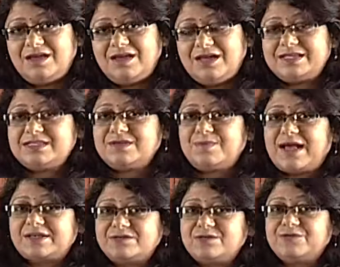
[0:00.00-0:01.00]
It is a
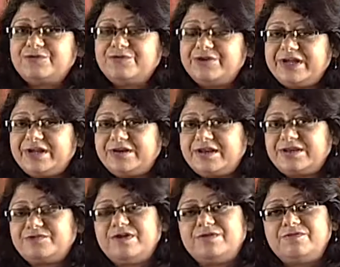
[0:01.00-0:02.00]
matter of
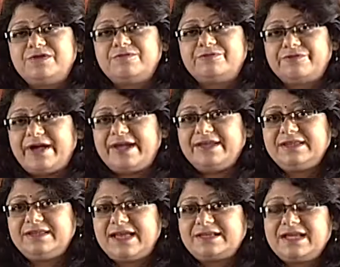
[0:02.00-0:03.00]
regret when we find that